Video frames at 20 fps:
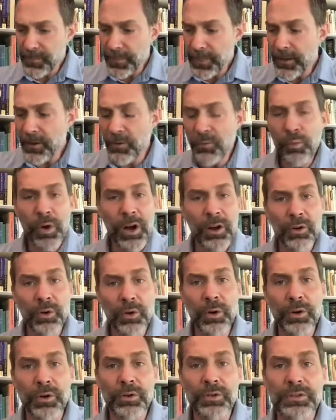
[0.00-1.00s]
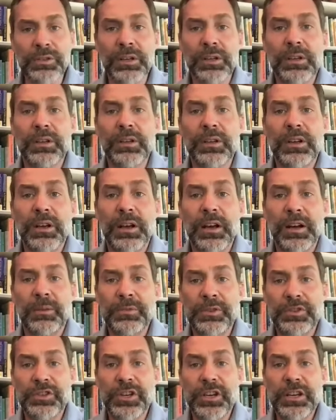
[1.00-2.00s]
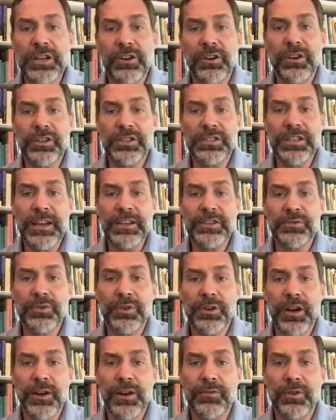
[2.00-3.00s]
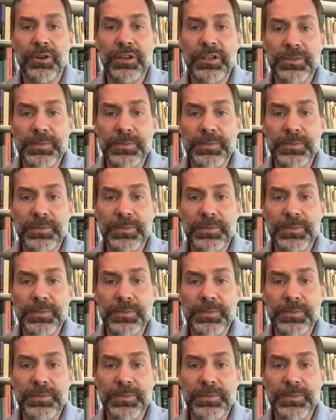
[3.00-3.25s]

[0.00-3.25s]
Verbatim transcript: well-oiled uh, machine in our disaster recovery,